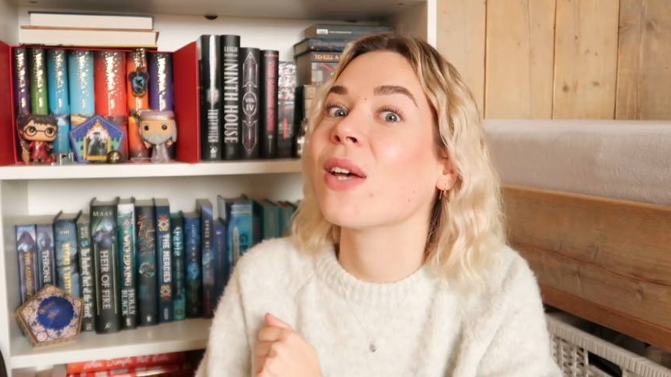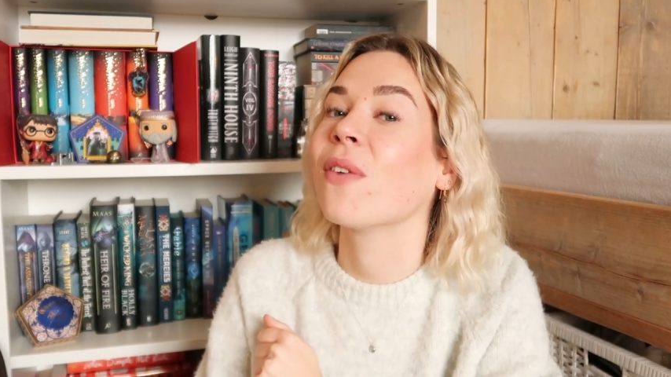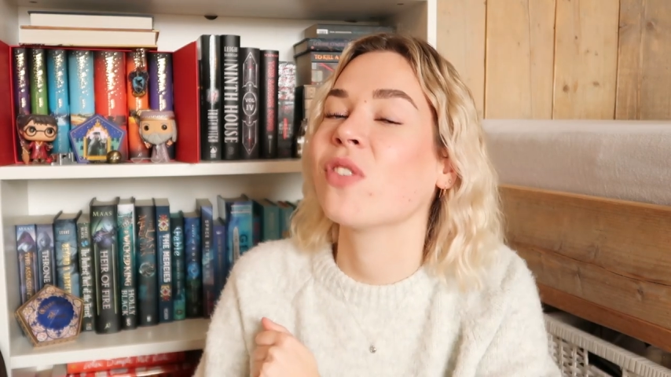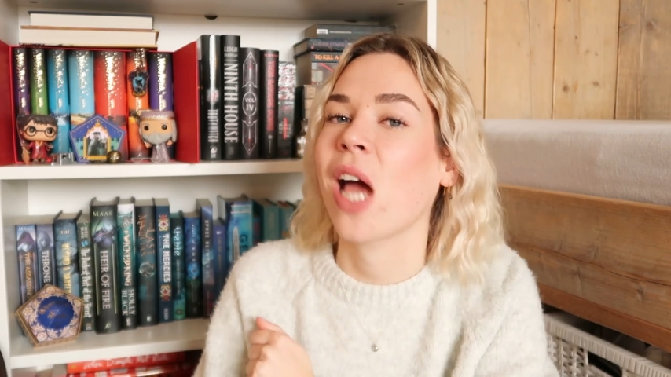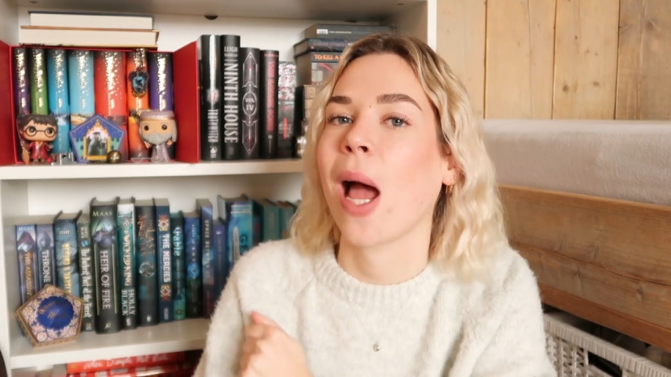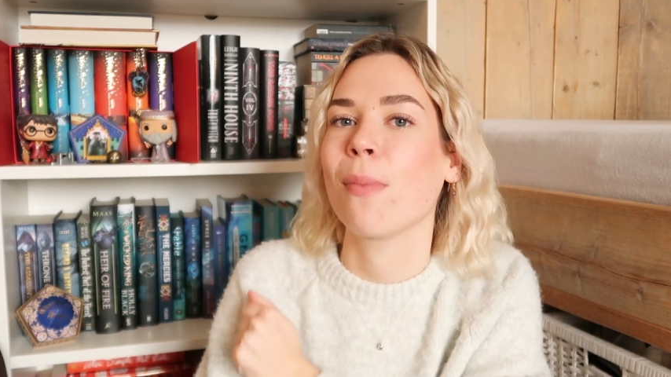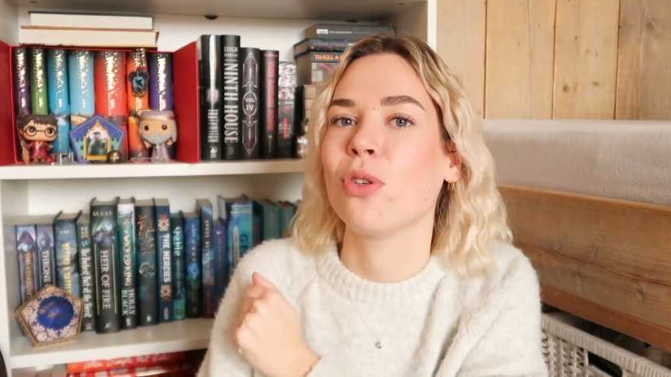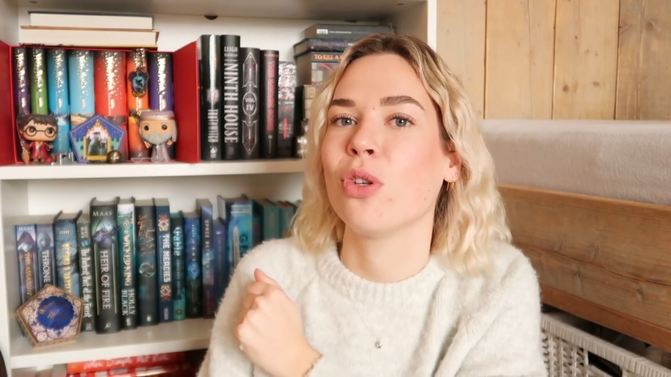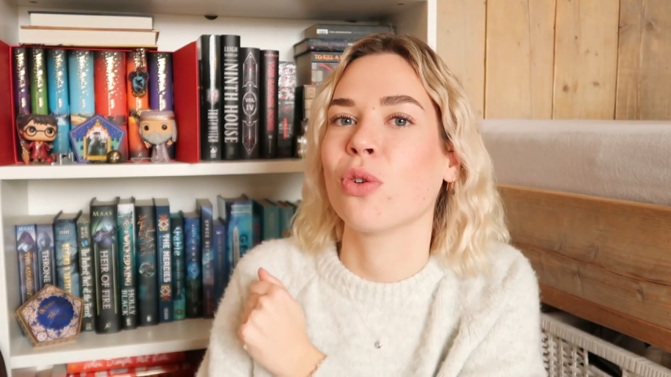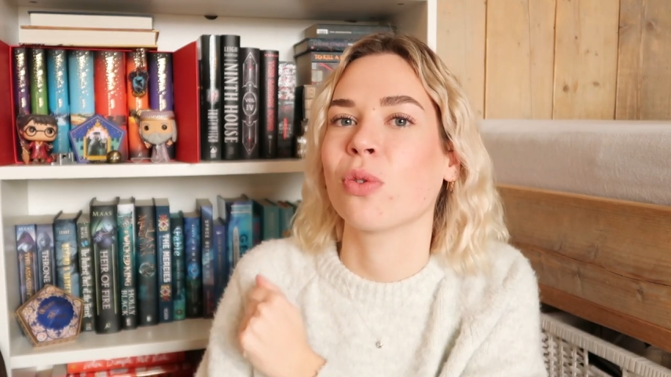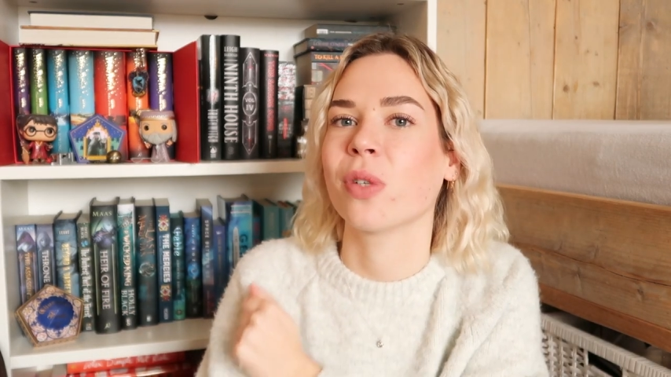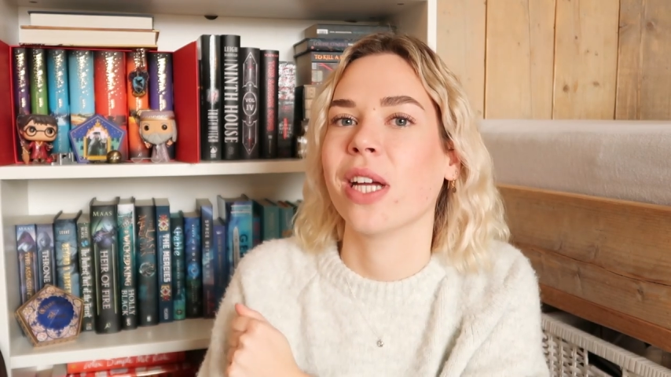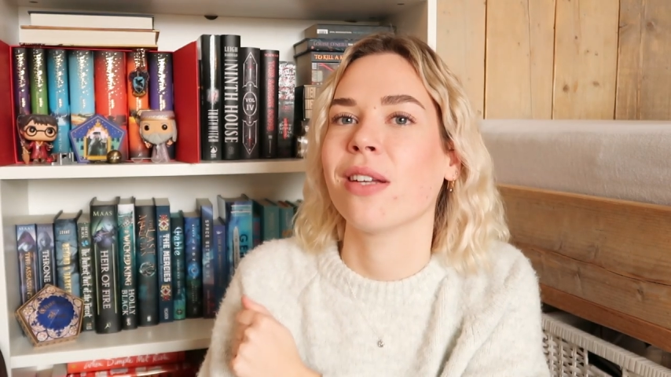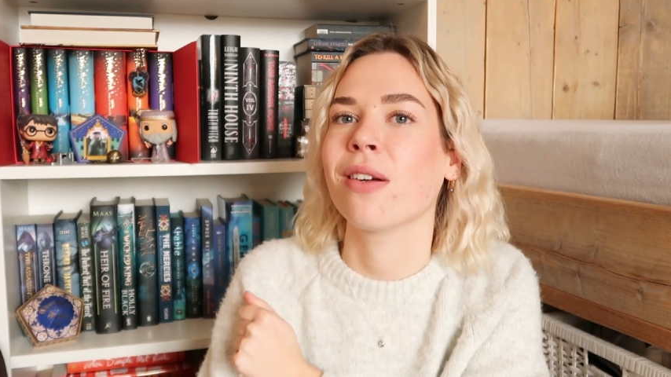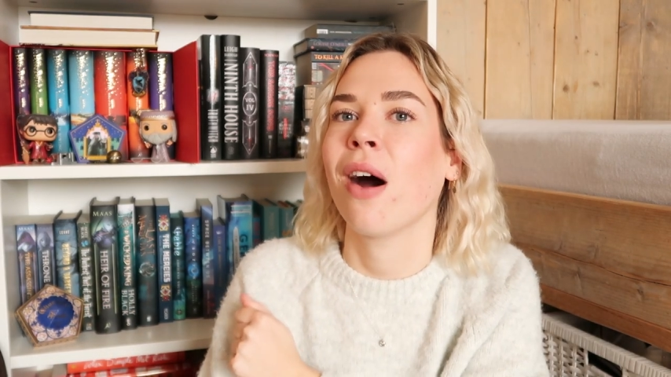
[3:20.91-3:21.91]
of time to
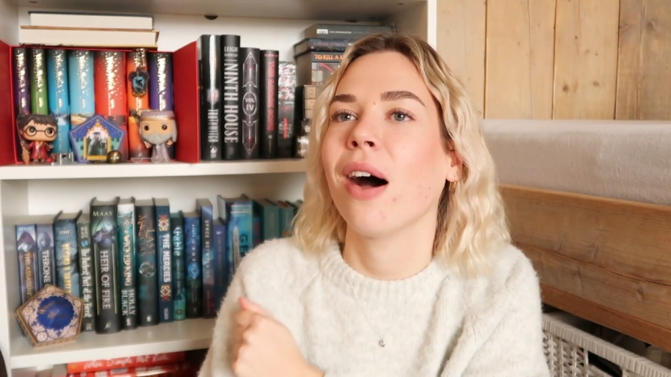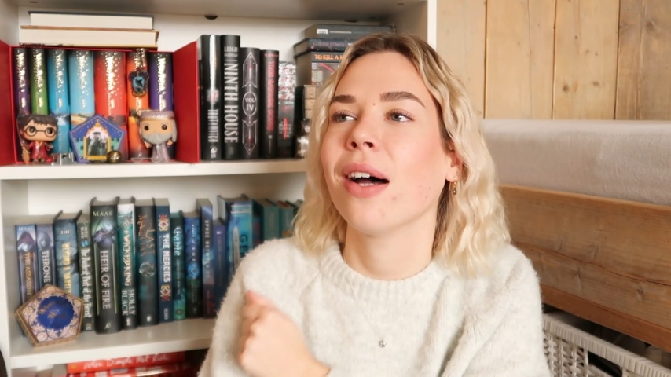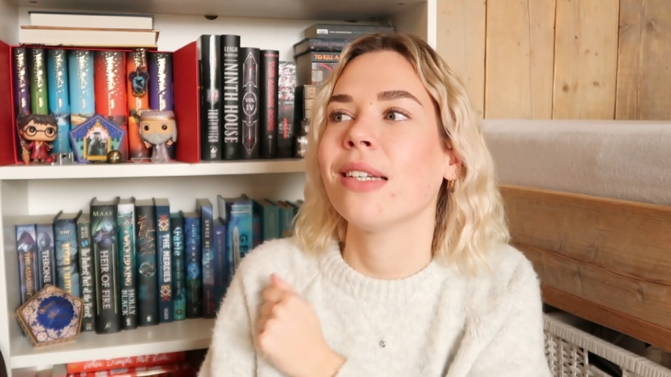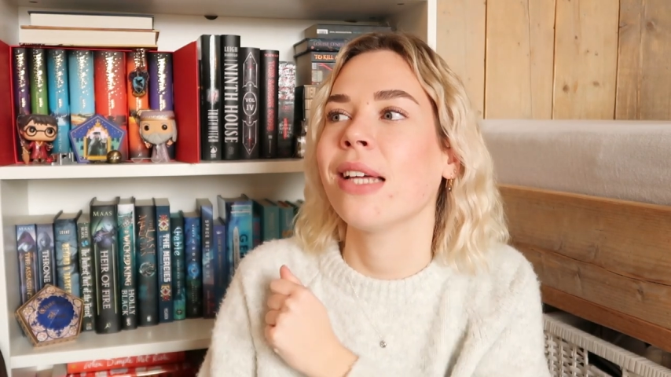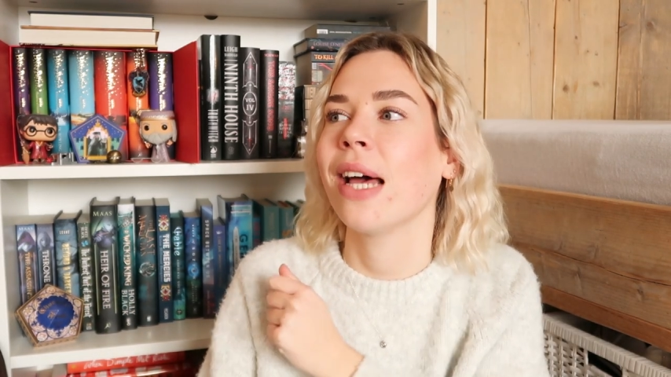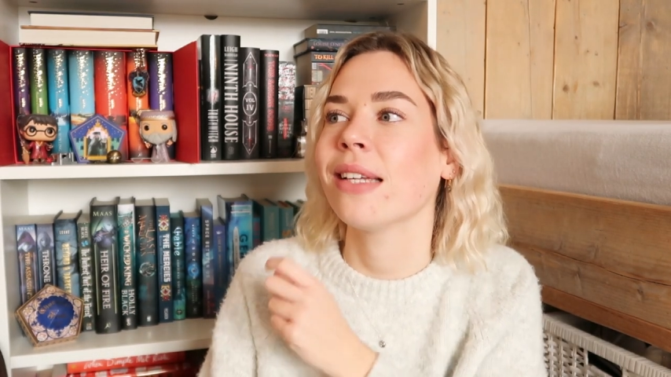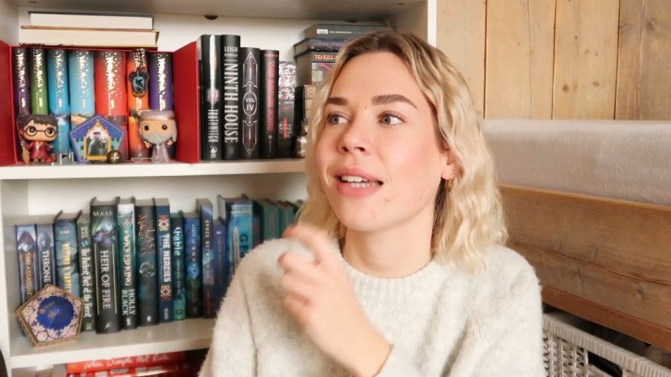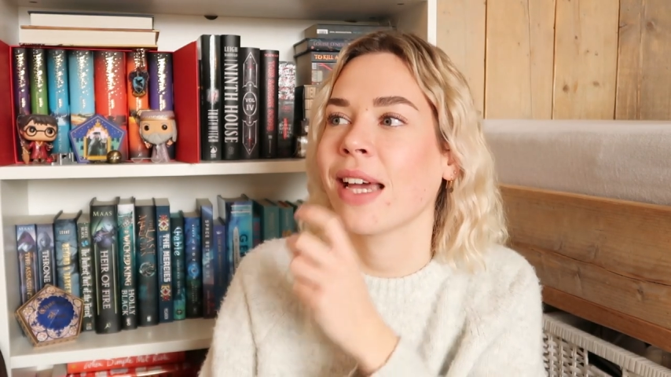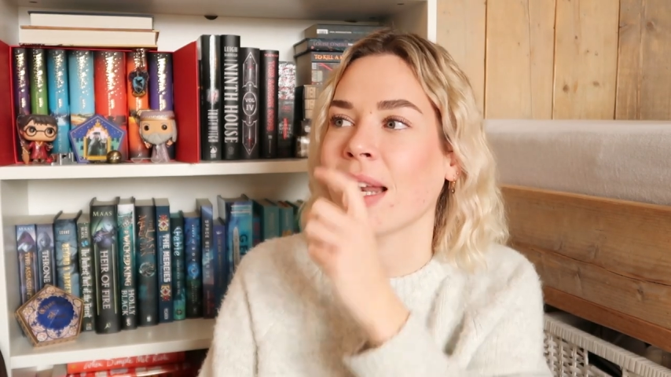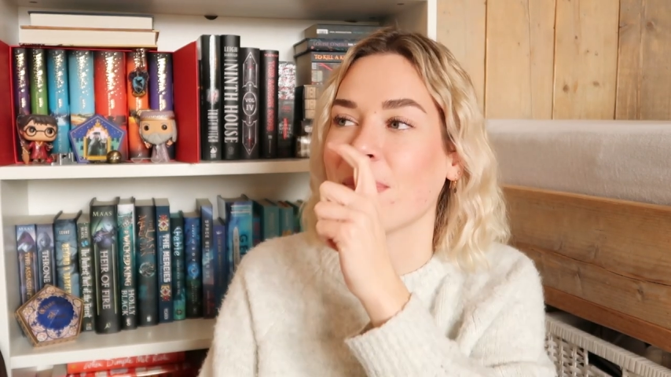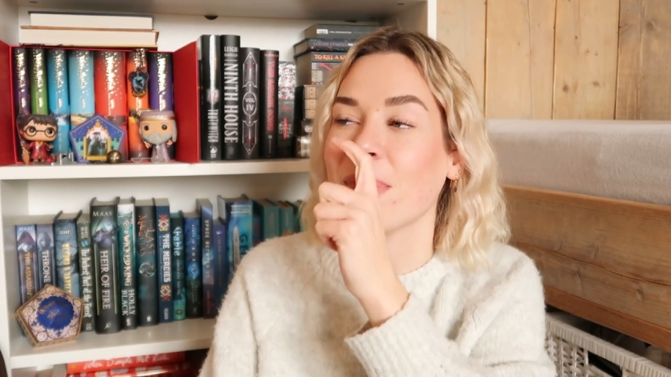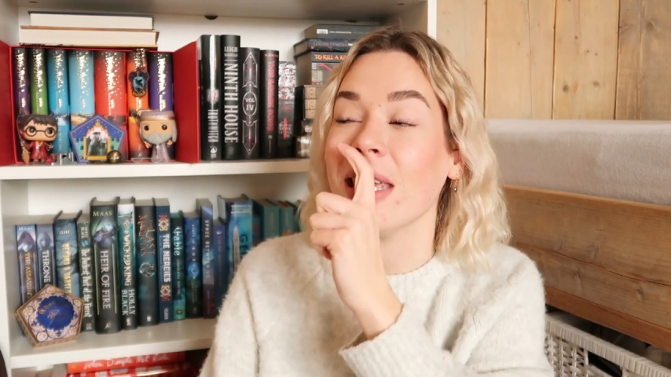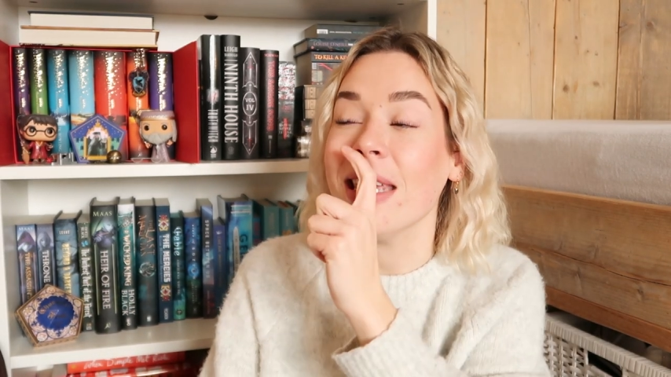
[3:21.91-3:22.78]
create content and I'm